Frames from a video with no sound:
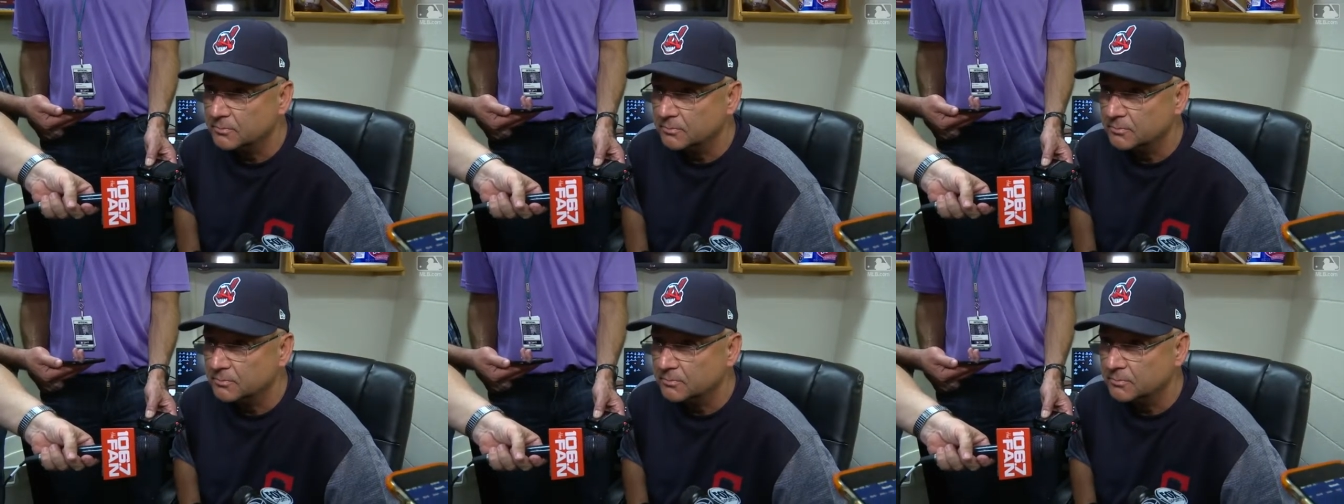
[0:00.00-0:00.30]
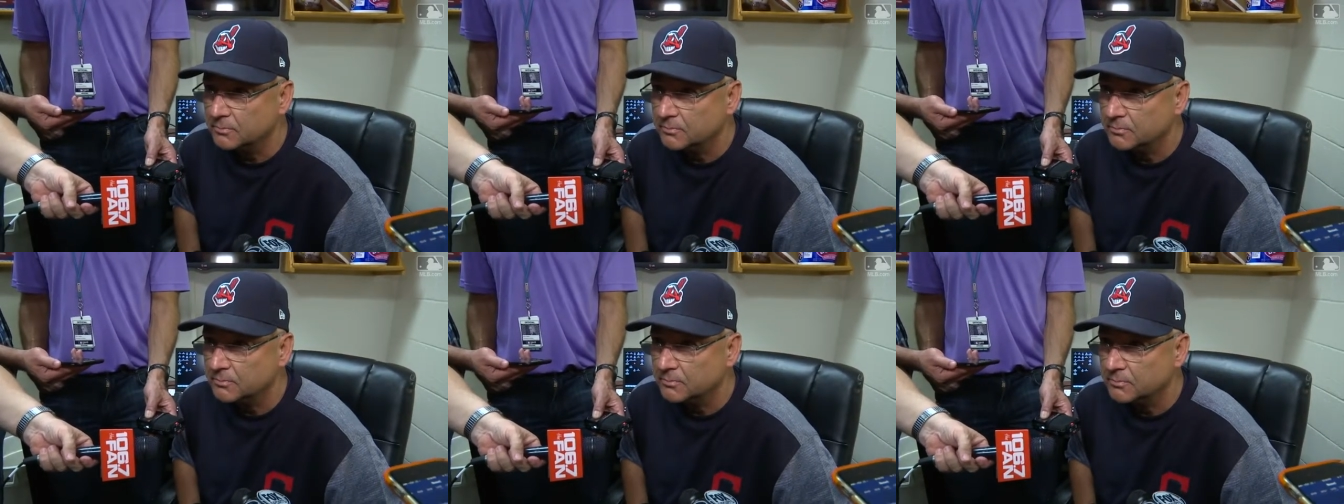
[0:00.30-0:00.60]
go
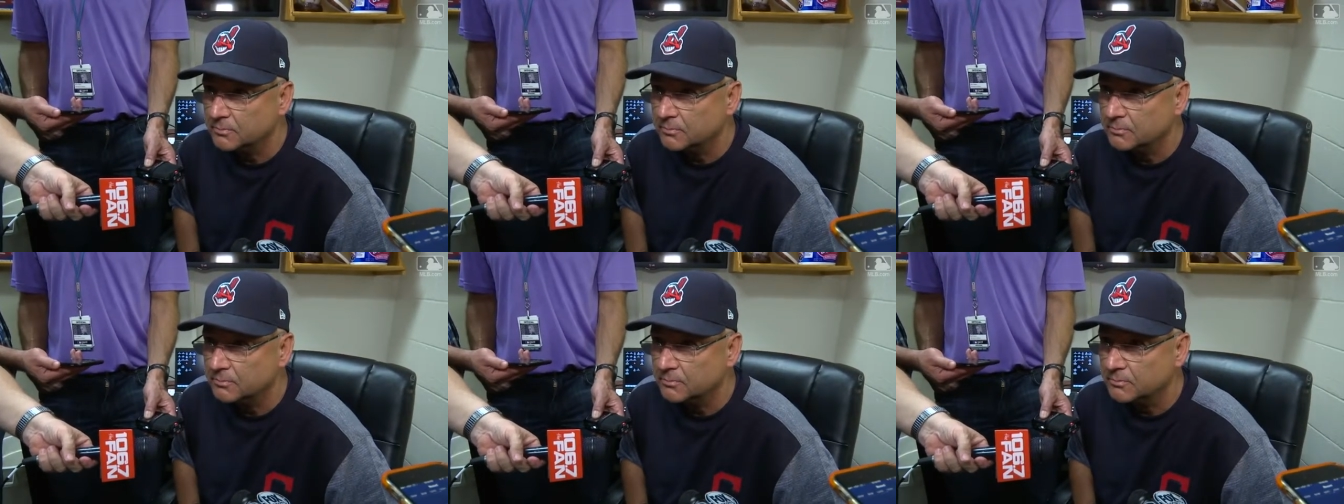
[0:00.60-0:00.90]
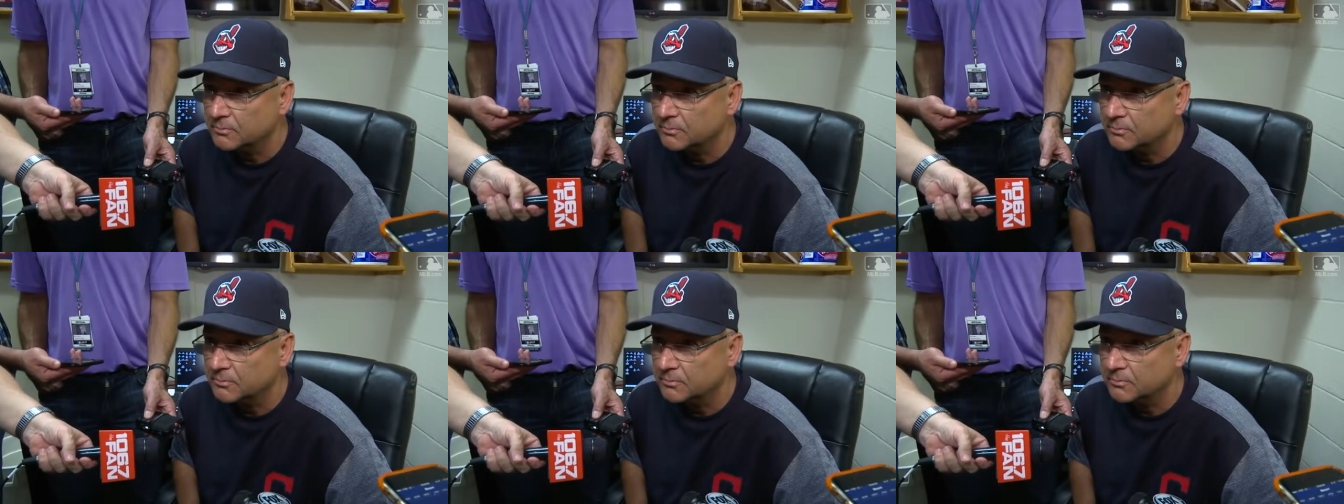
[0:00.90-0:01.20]
into effect
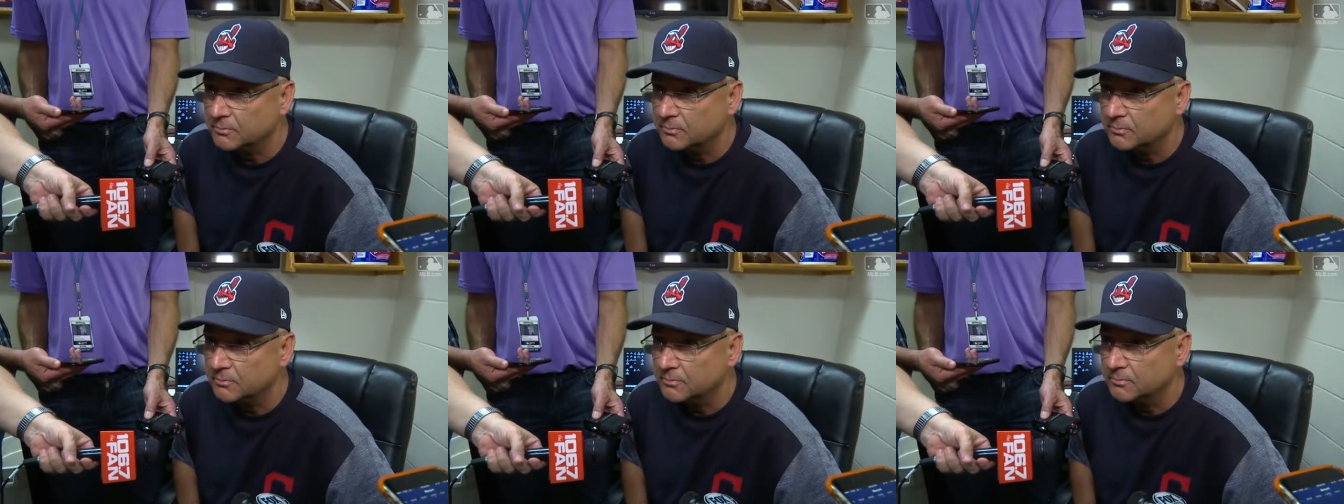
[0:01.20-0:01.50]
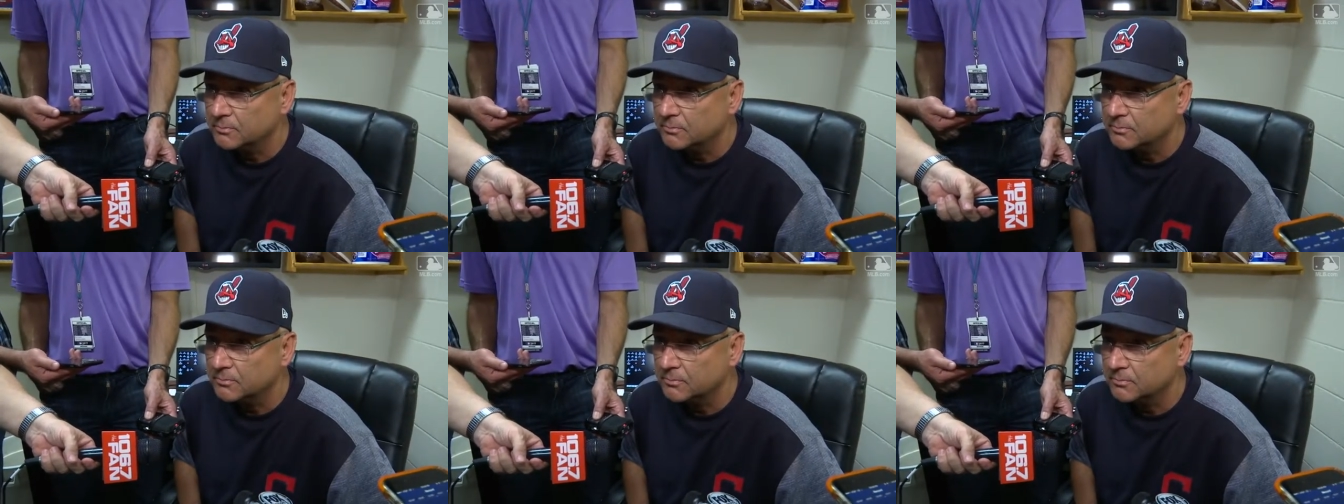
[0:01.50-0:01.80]
whenever he goes
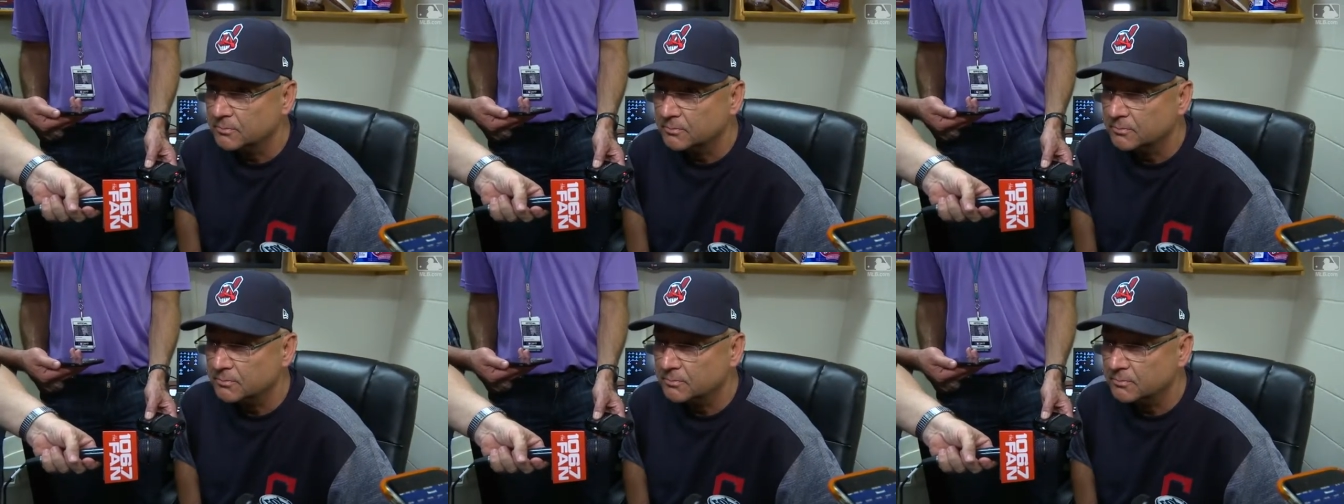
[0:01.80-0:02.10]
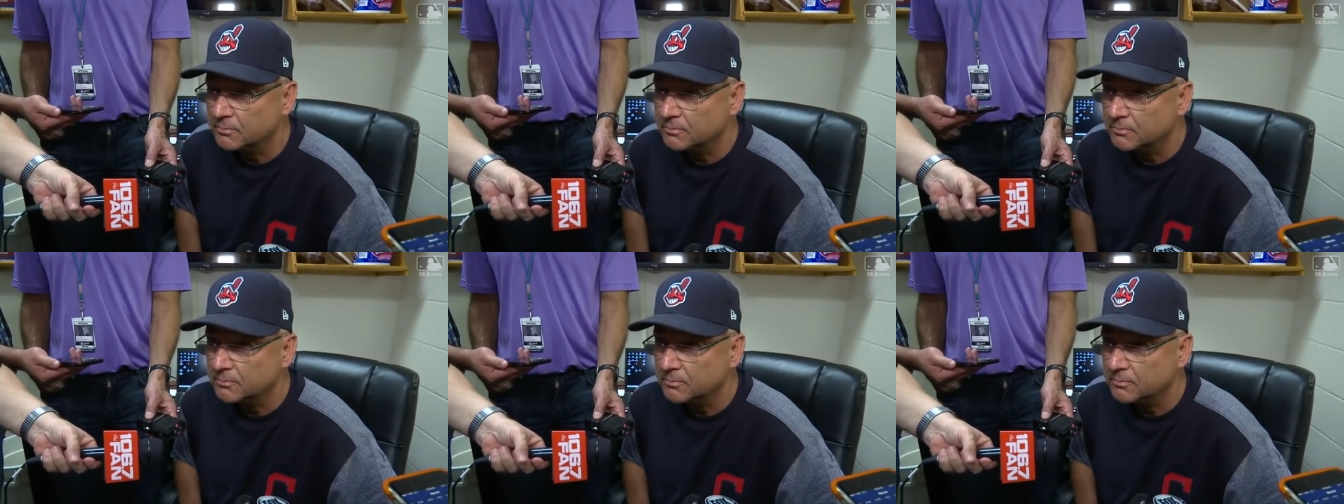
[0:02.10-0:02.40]
out there, and did
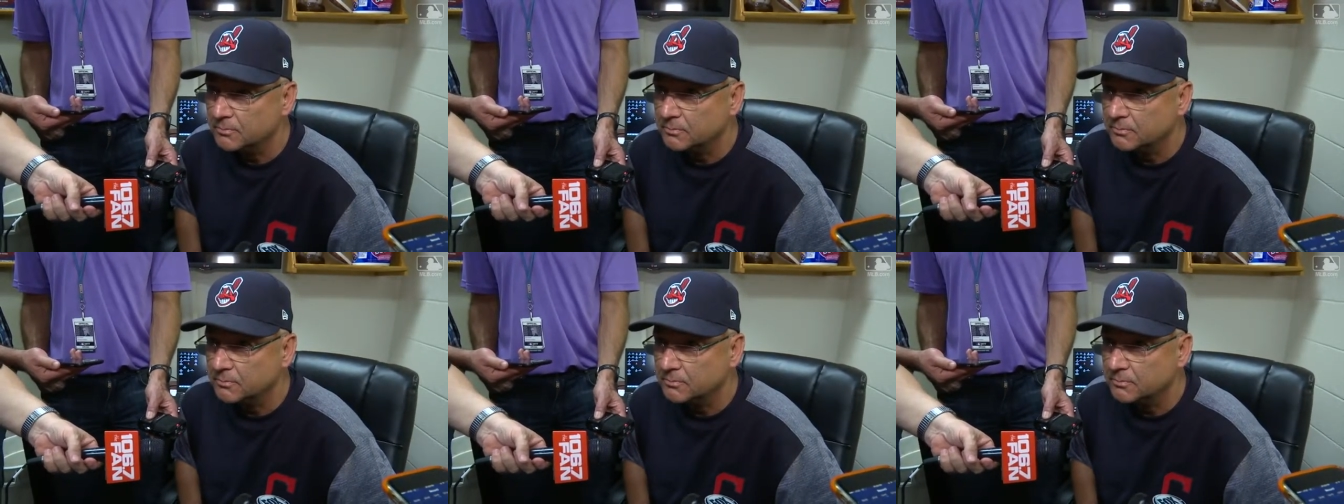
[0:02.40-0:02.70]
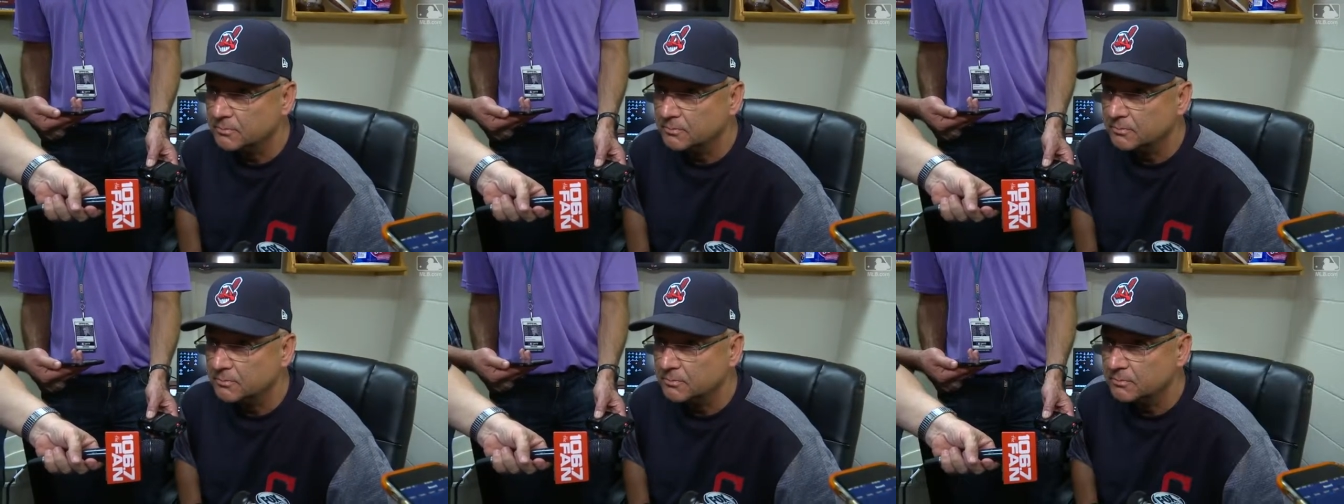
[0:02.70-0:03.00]
that play at all
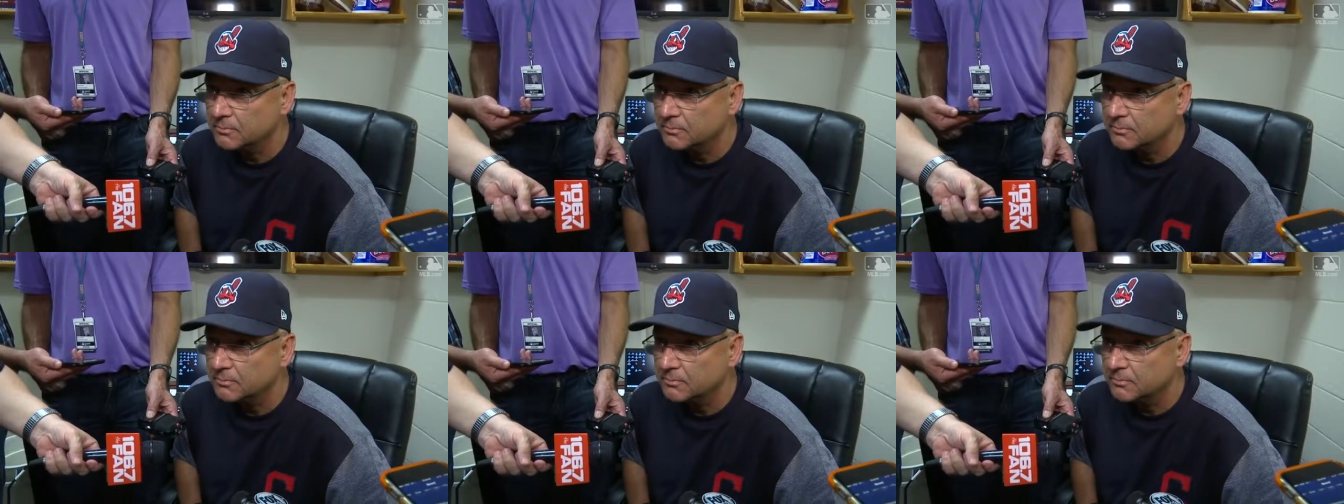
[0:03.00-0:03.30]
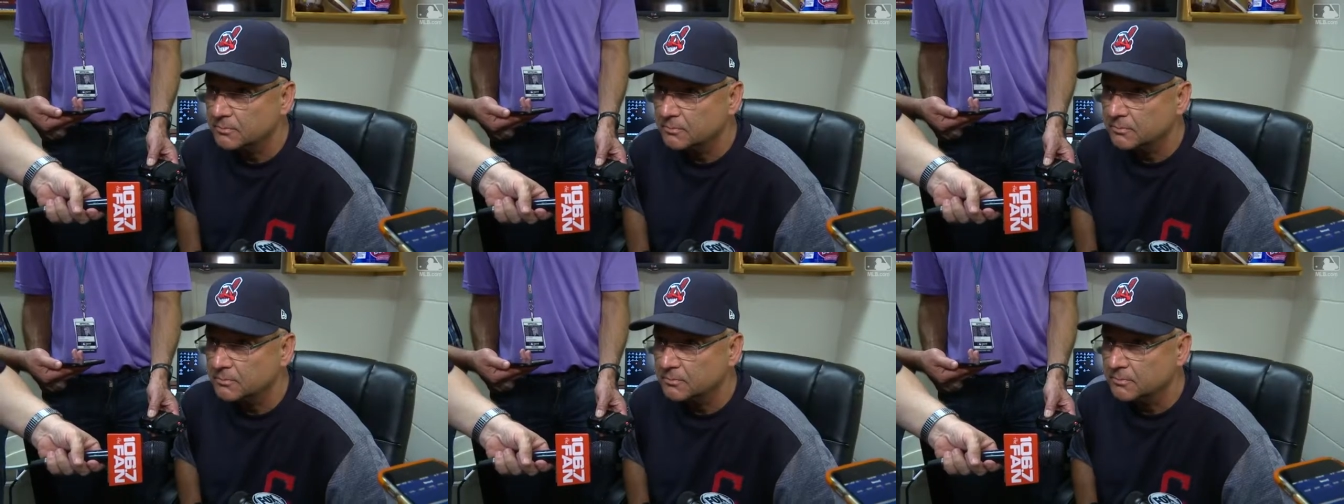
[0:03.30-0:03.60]
into his
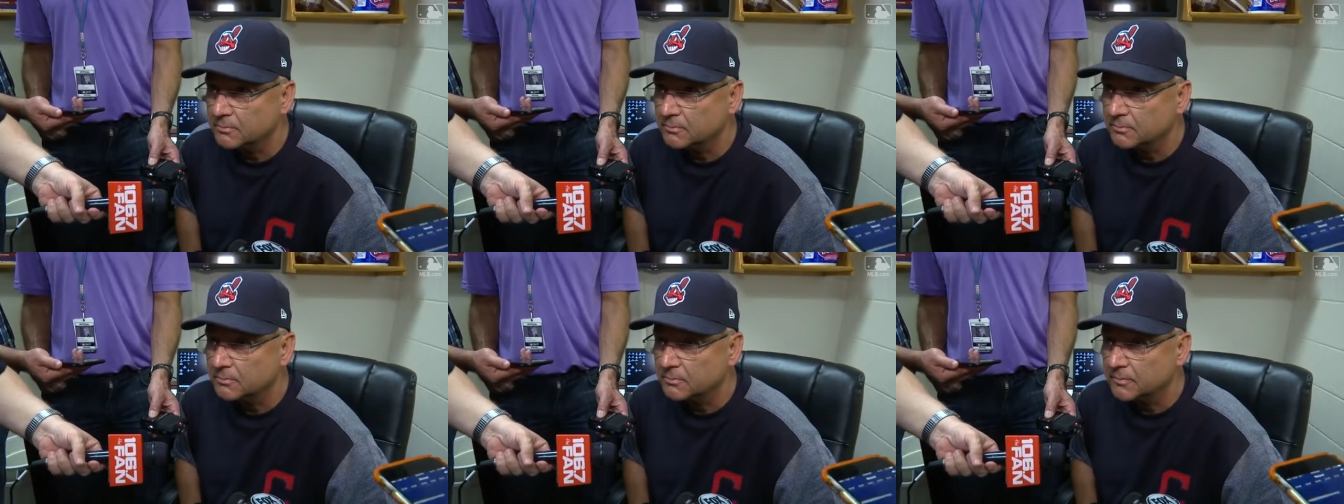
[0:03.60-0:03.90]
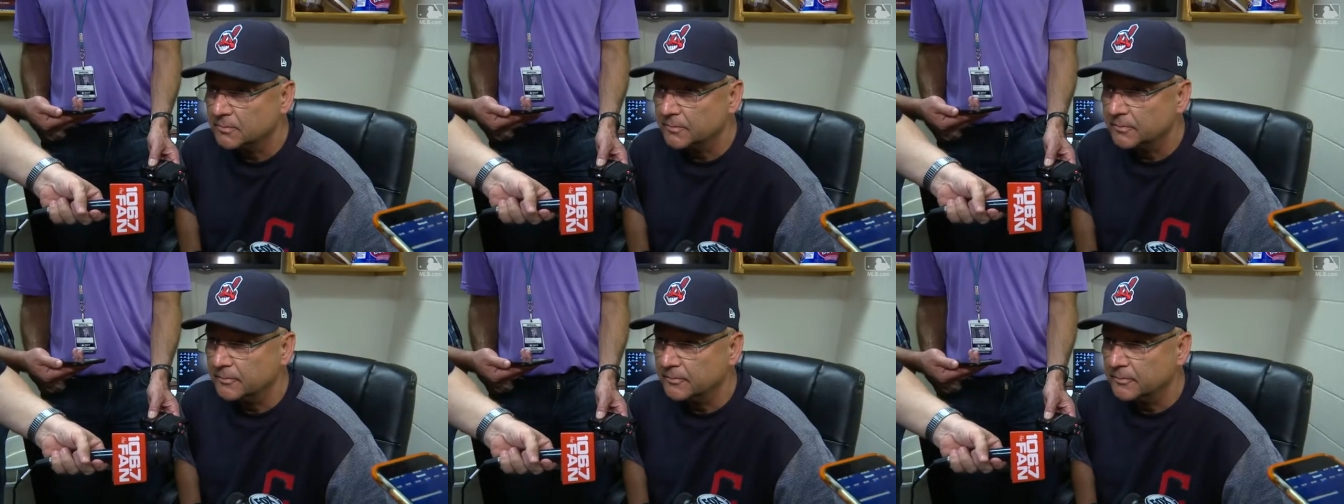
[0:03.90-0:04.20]
better night at the
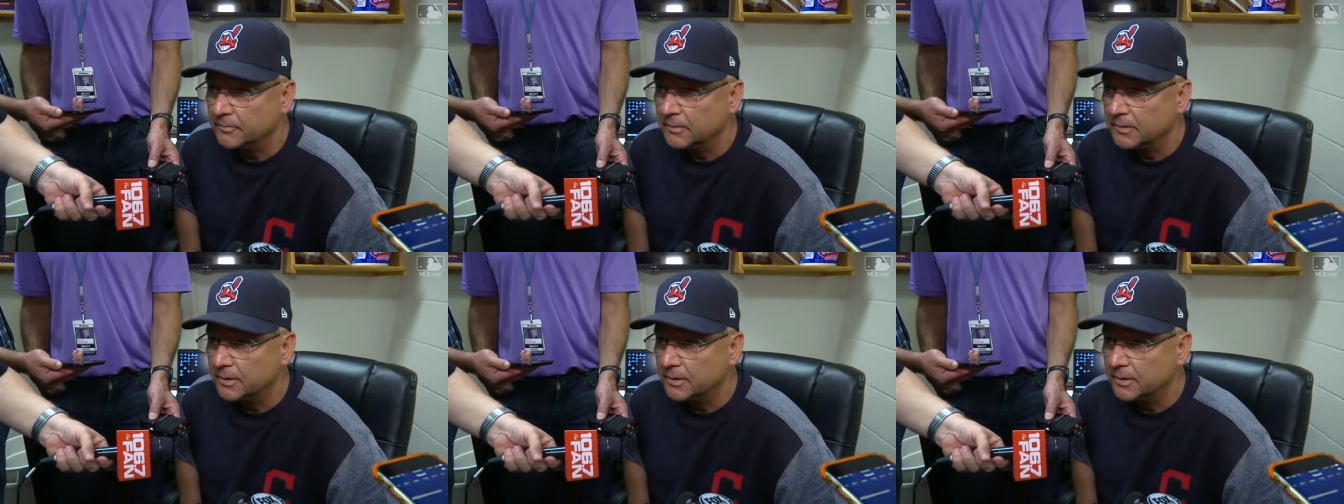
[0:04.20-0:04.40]
plate?